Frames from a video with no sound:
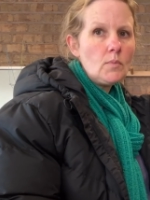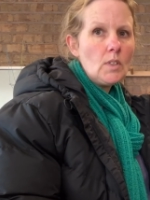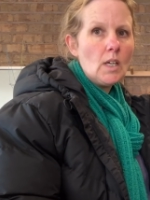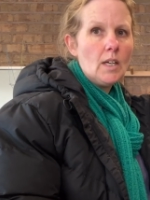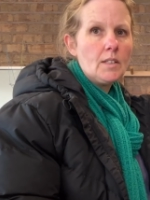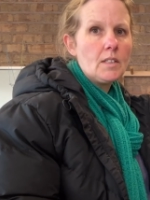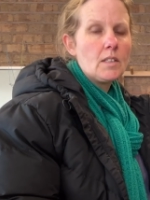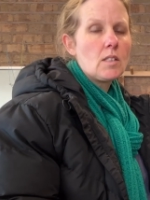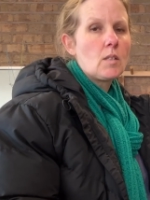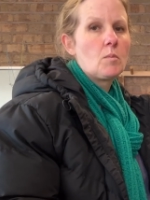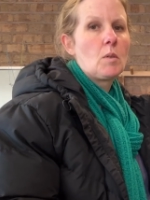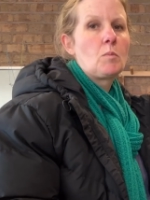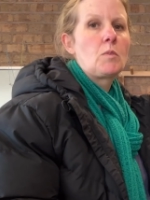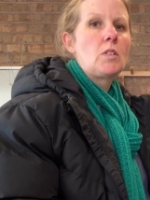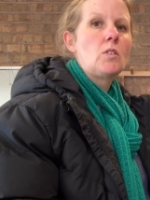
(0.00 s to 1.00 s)
And then
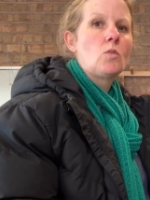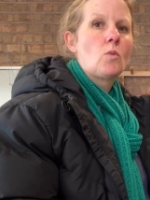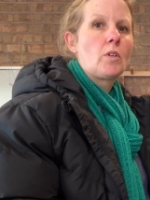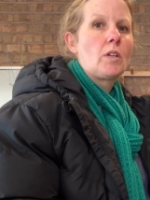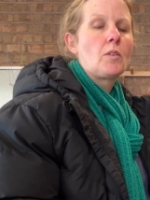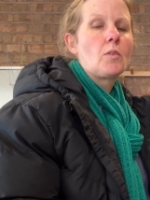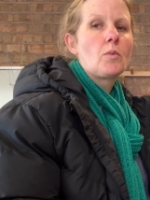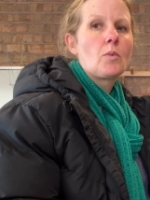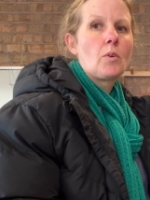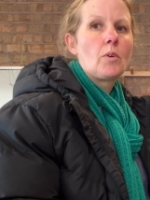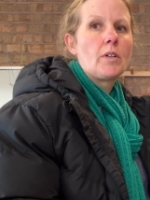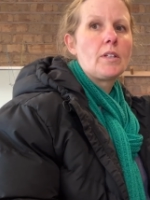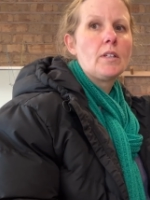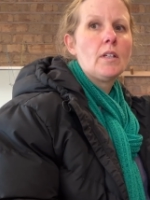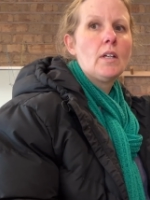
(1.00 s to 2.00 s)
someone was sorting through
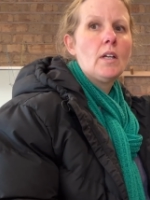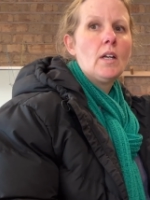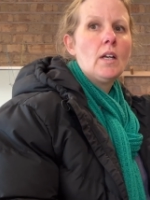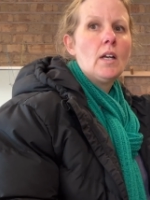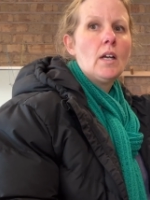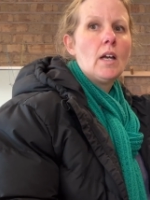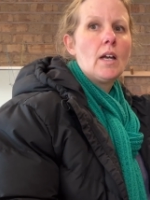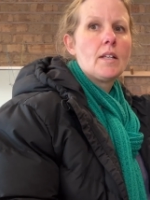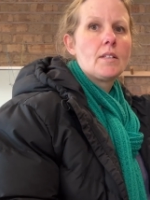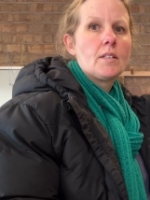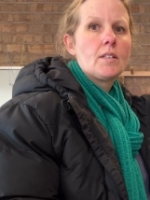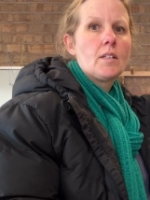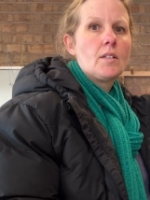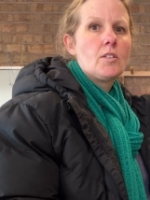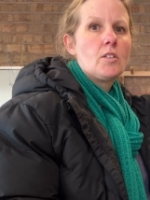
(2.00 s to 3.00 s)
it and
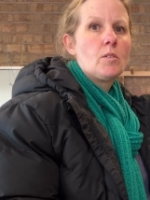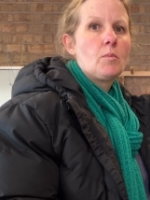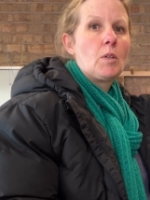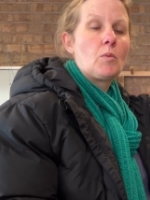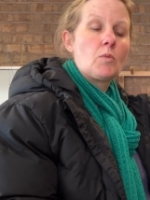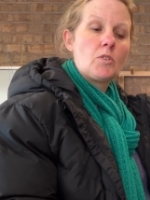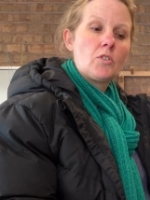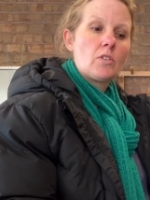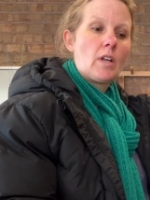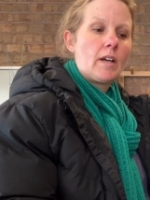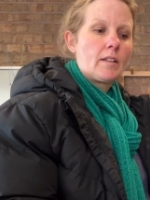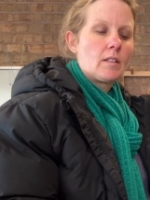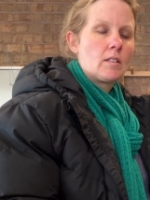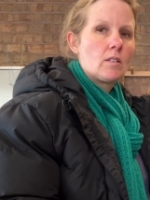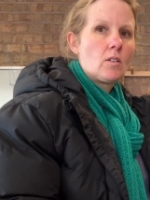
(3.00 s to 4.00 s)
said to me, would you
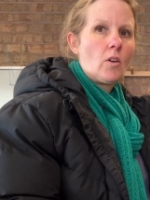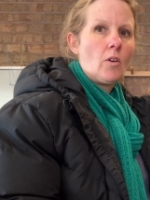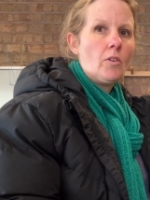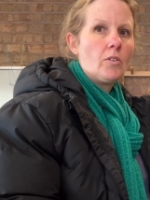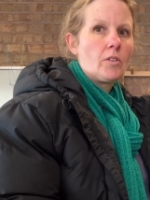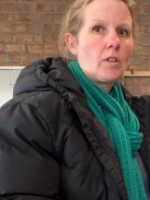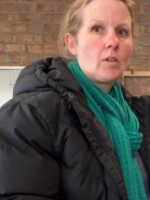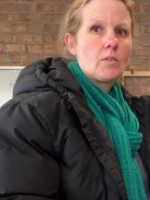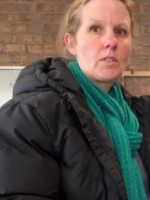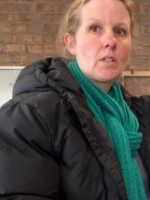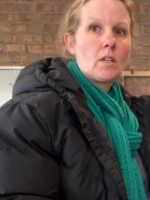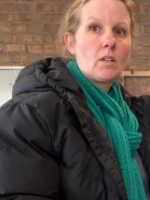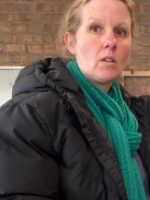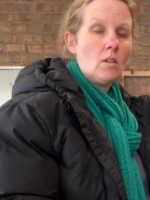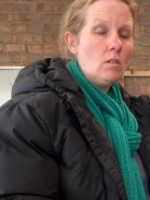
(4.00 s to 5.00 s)
like this coat? And I was
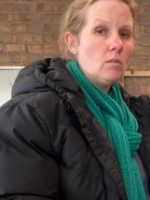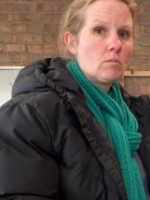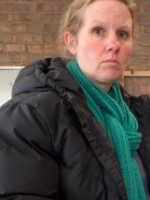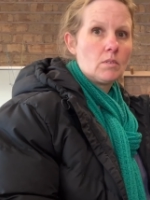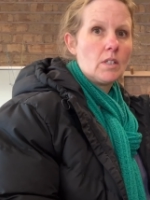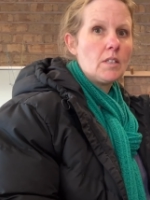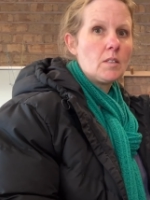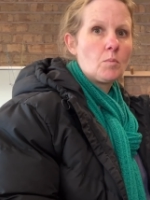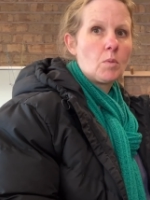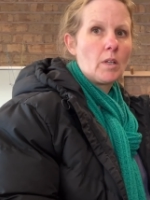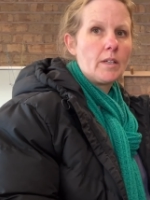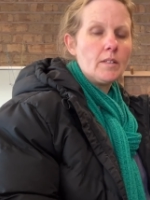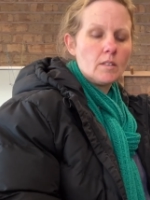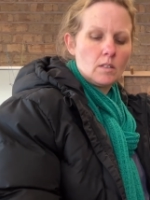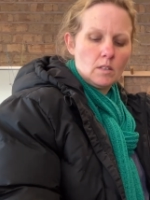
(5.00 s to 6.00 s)
like, oh yes
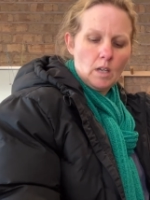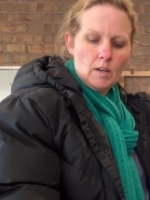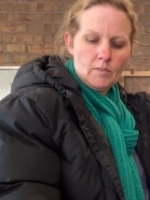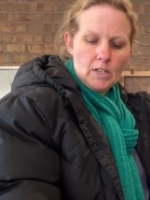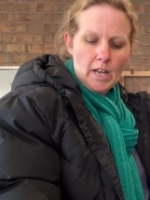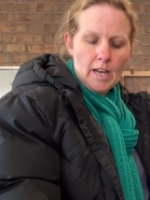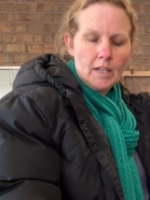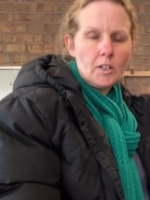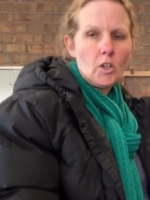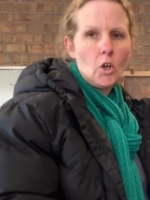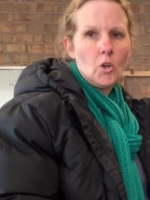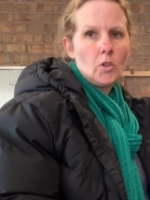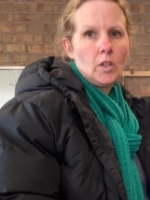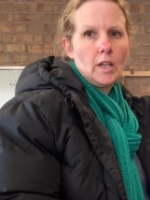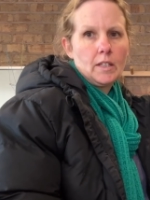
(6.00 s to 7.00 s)
please, because I haven't had a
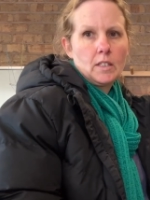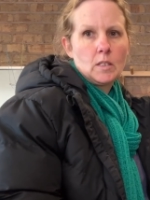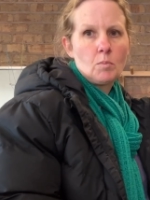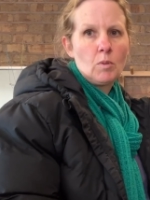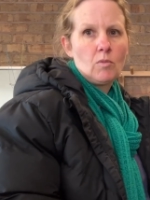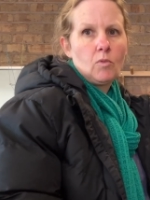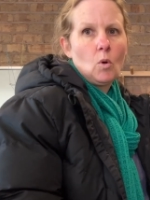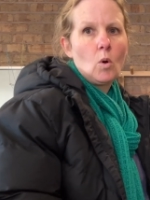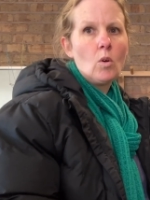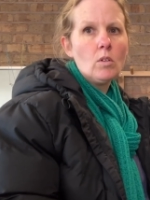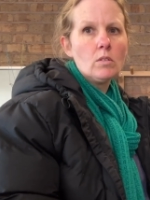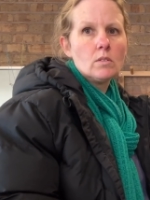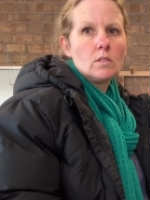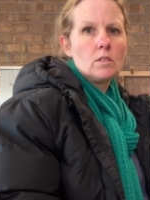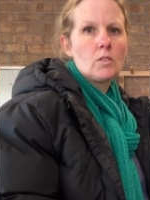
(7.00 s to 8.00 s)
coat like this before.
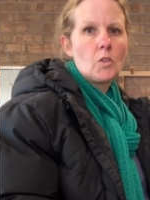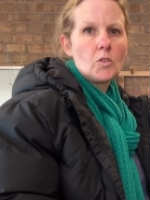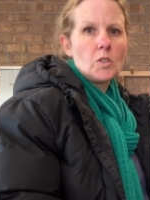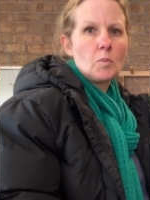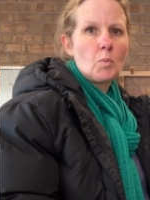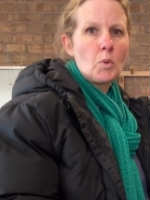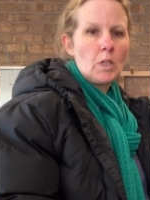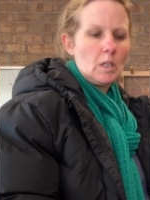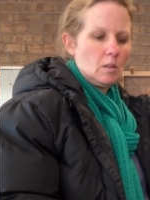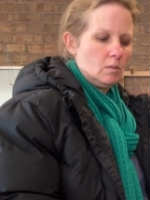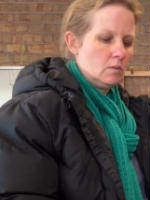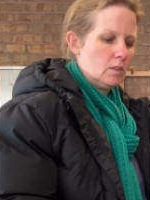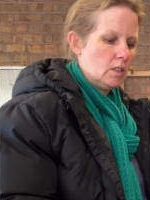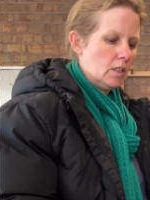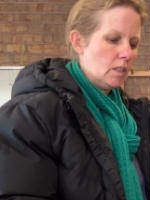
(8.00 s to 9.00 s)
It's pretty
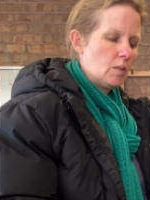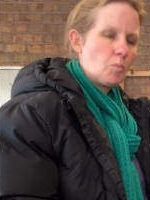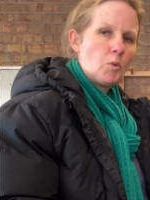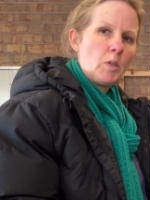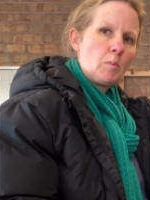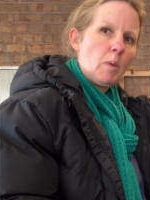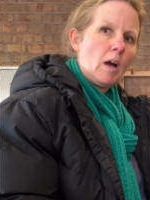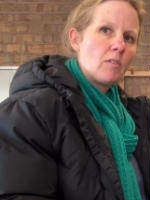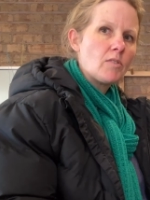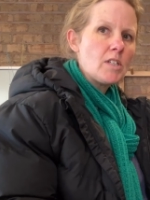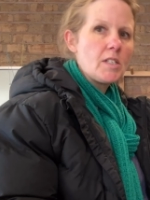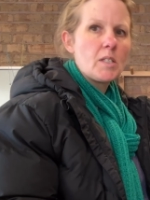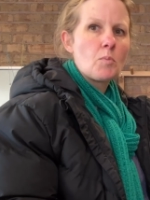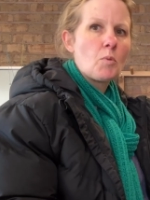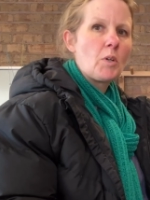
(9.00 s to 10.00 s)
puffy,
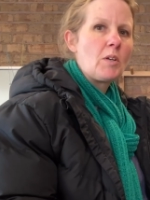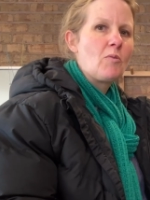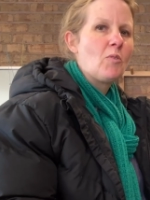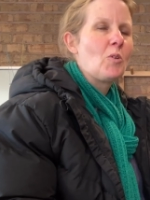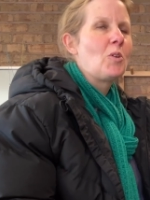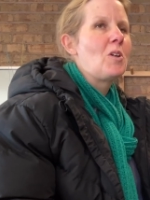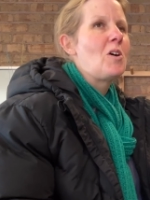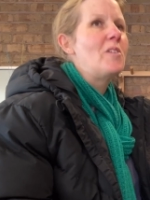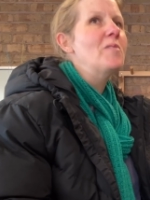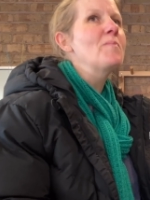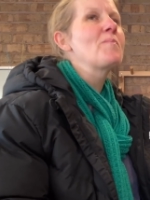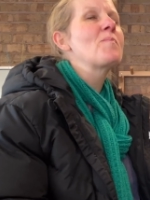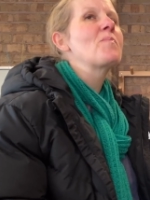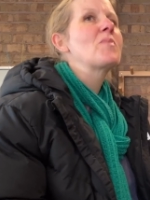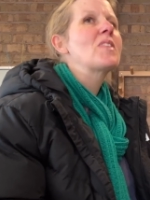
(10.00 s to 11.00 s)
it's pretty full on.
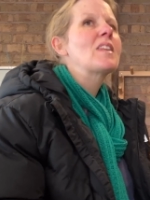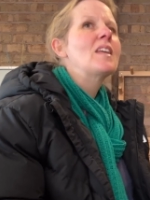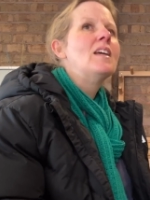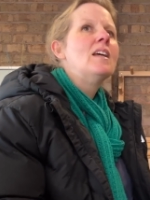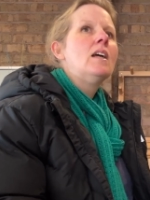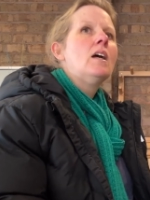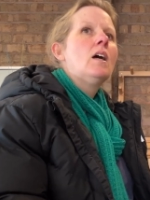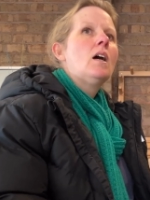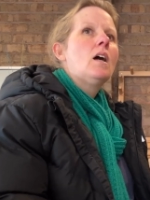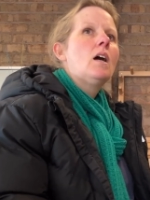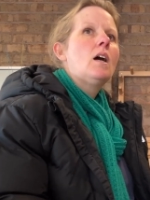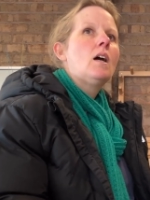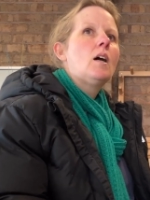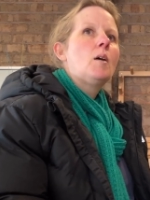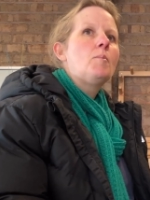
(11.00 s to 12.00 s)

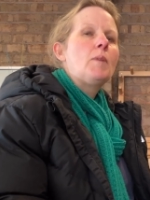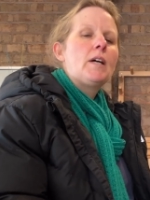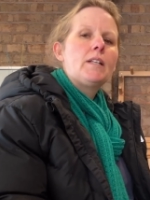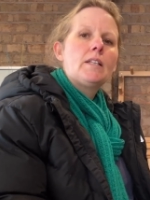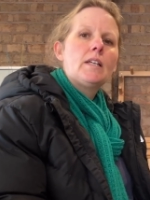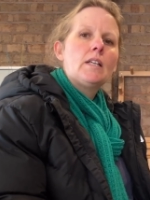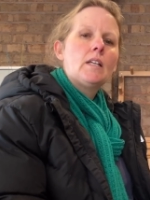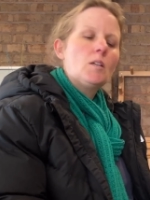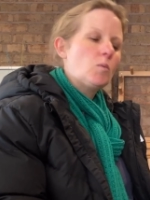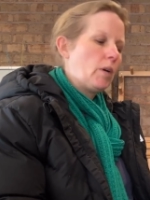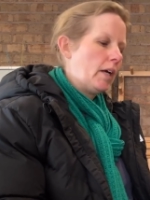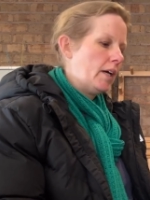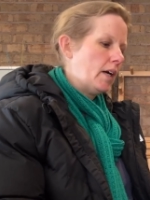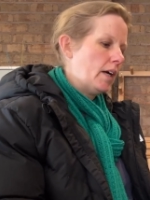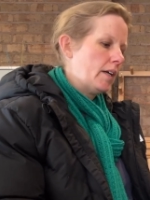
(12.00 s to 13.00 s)
And then
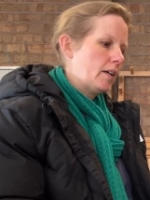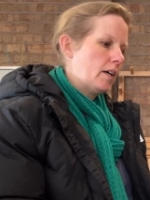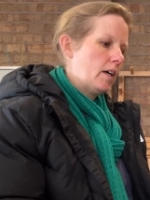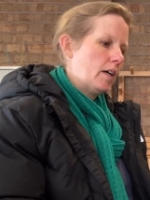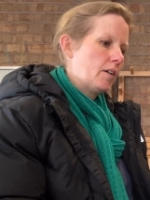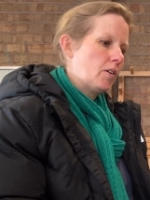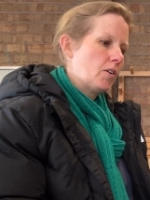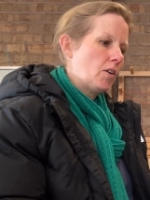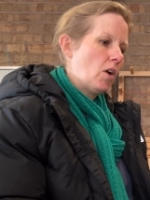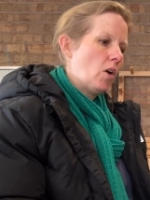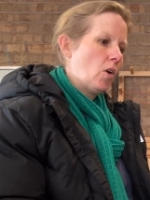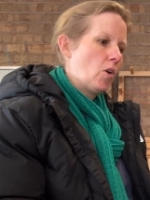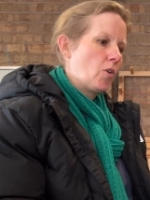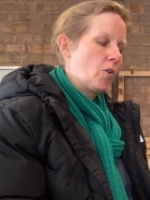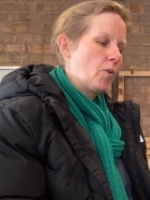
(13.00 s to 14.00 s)
anyway, I got it
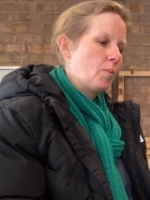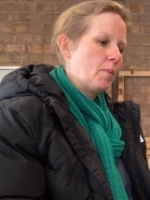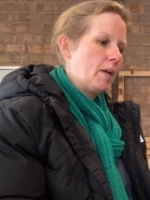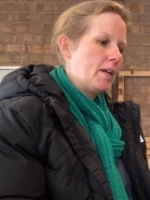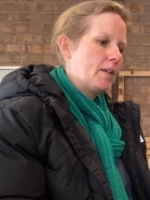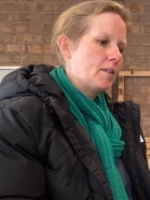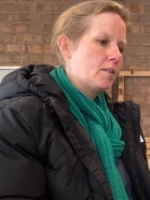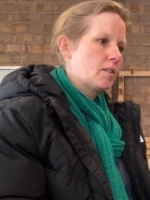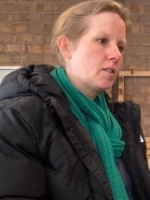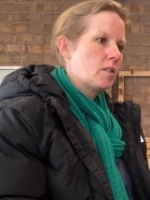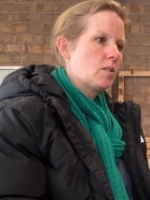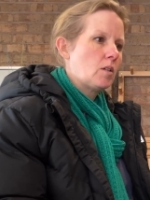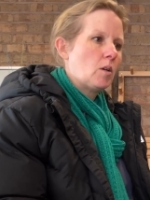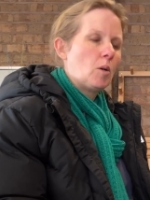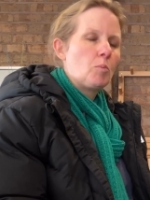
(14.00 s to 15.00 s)
home and
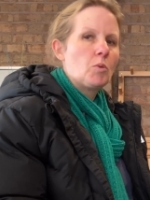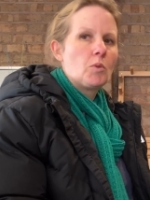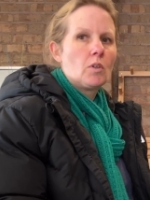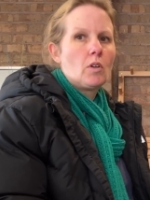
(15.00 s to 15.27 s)
I put the